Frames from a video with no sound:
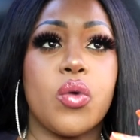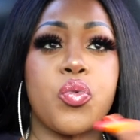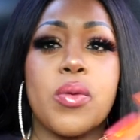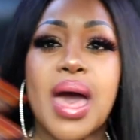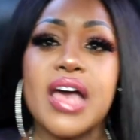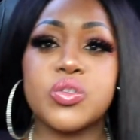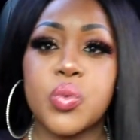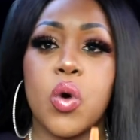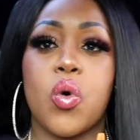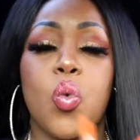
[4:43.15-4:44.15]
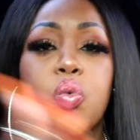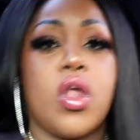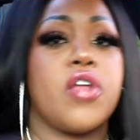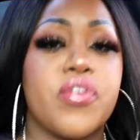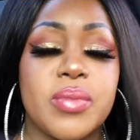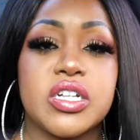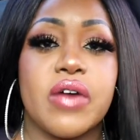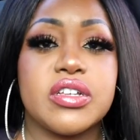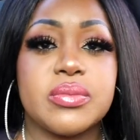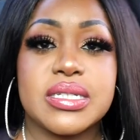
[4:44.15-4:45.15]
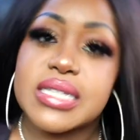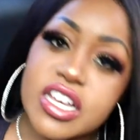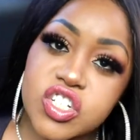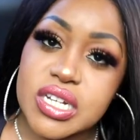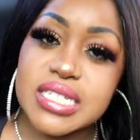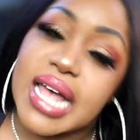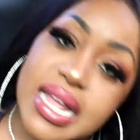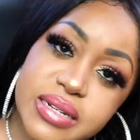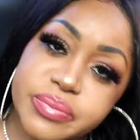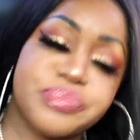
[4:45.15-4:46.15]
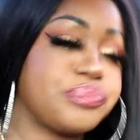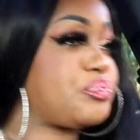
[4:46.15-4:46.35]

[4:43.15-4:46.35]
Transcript: We might as well all learn from each other's mistakes. You understand?